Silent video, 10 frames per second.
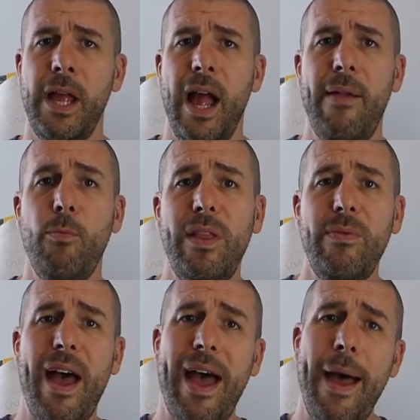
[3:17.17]
And when
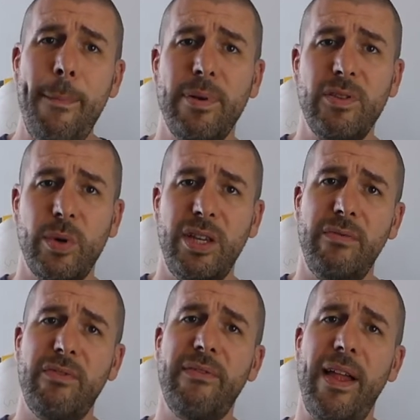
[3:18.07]
that happens, when
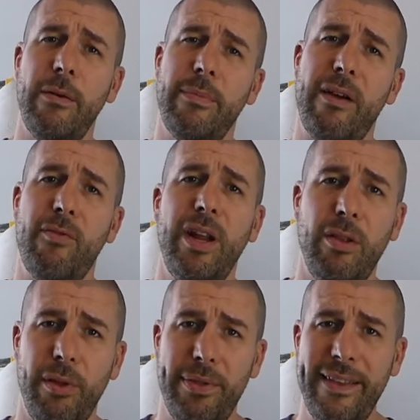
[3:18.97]
you've developed that
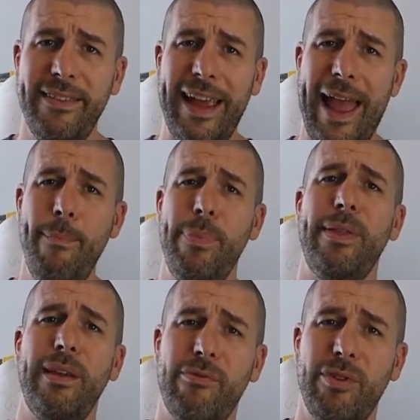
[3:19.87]
real authentic
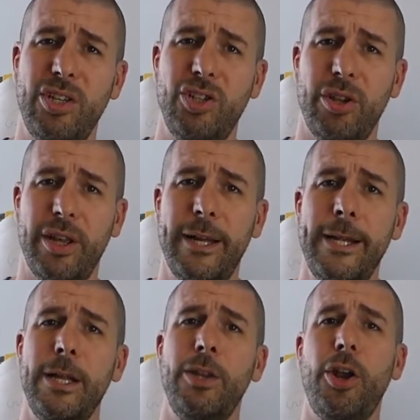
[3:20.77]
empathy for each other,
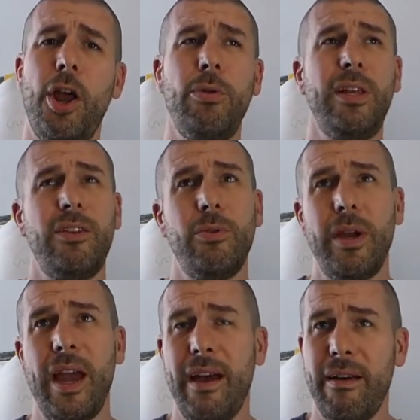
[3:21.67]
not only do
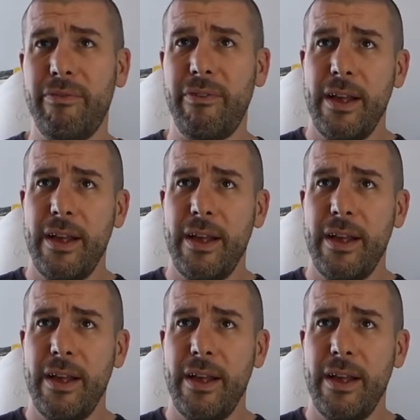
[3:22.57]
we have